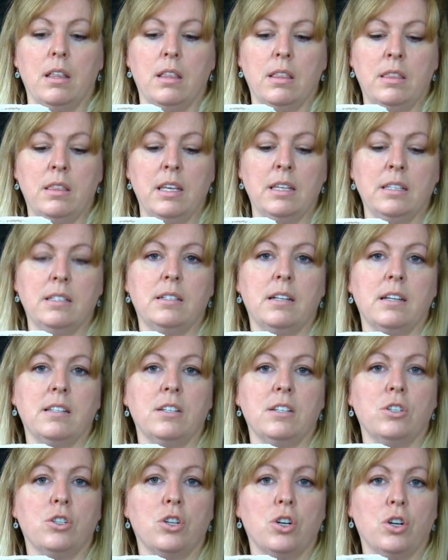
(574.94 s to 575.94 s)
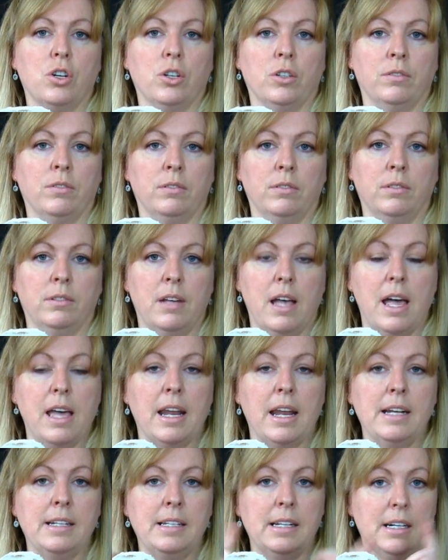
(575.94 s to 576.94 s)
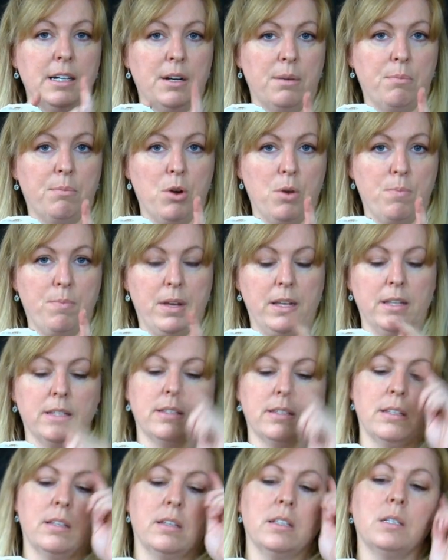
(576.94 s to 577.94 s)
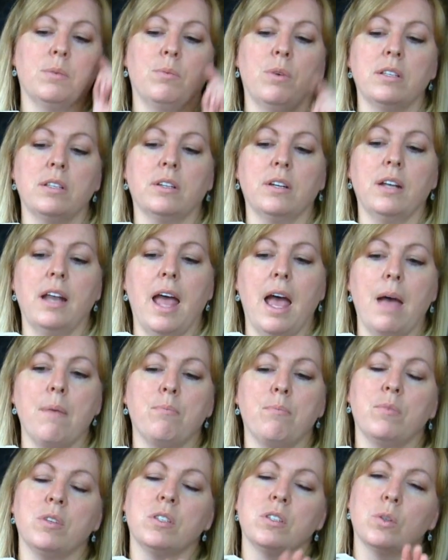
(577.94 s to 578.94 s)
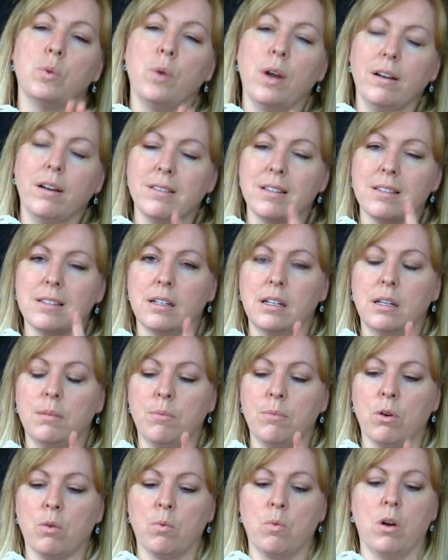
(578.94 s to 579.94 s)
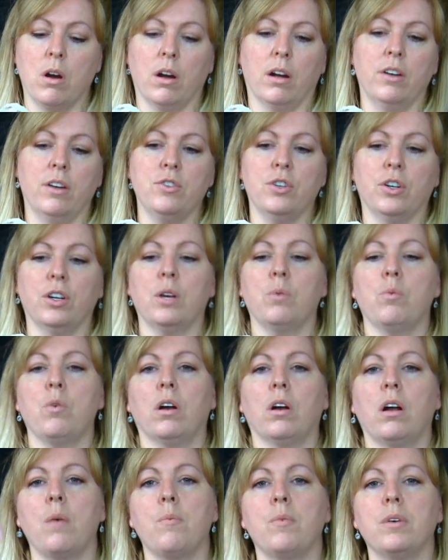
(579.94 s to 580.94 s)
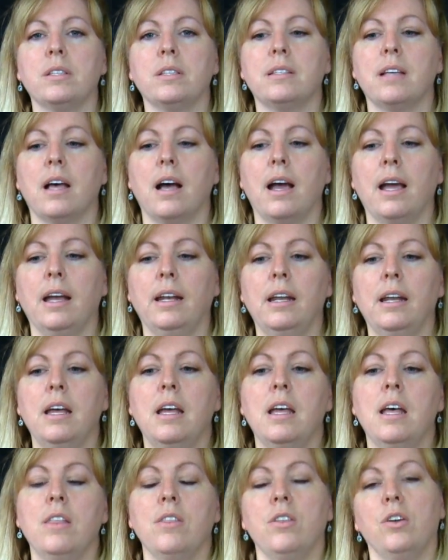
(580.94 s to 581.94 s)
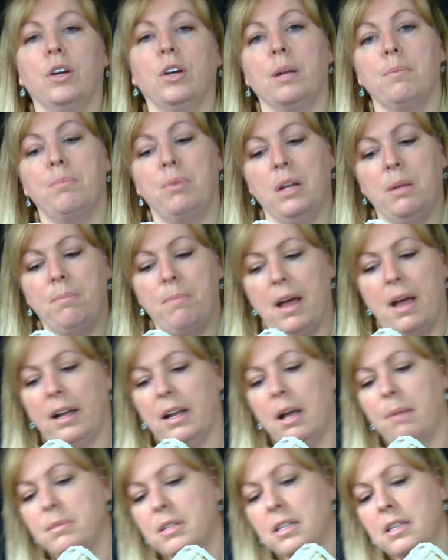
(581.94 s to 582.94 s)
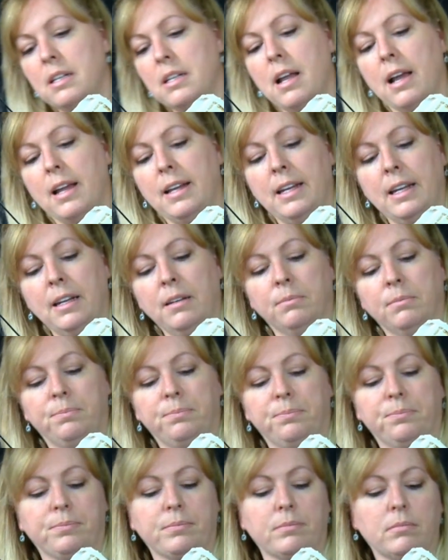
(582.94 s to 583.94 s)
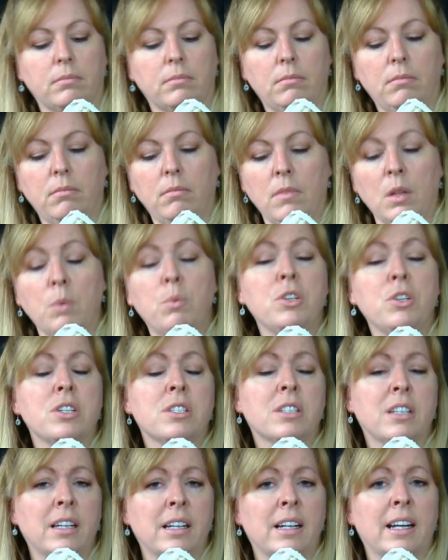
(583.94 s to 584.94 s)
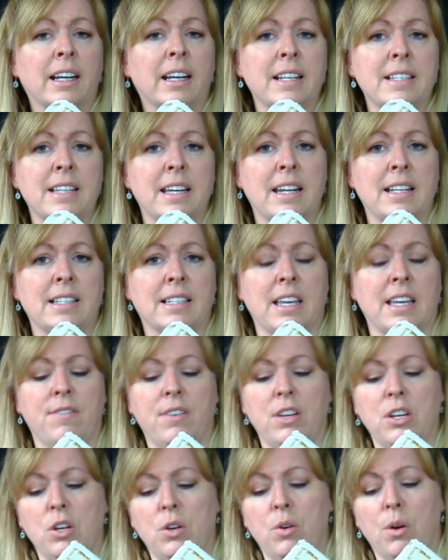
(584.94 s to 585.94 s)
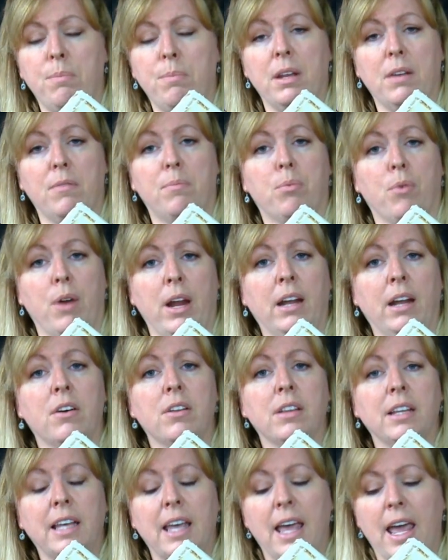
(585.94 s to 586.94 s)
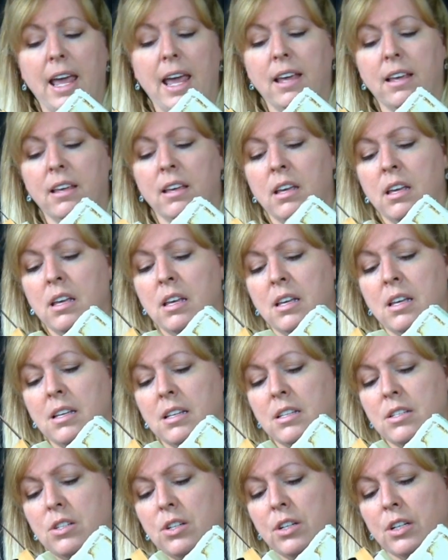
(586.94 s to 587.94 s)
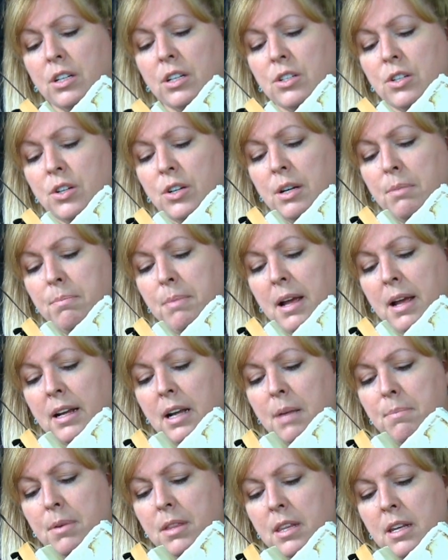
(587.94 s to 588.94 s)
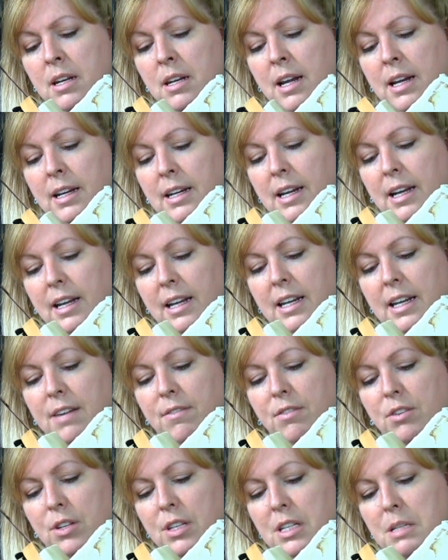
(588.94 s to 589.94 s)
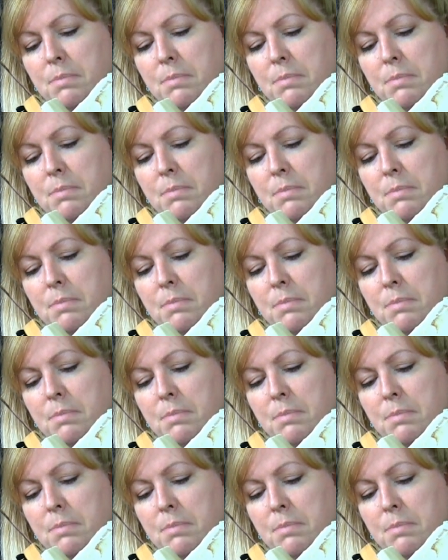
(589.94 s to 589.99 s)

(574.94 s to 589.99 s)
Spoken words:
this doesn't turn, and I did it on purpose. So what's going to happen with squares, it's a little more work because you're going to work on one side, you're going to put it back up to the 90, which is good. Like I said, it's giving you a bit of break on the cake. So you're going to turn it back up on the 90. I can never do this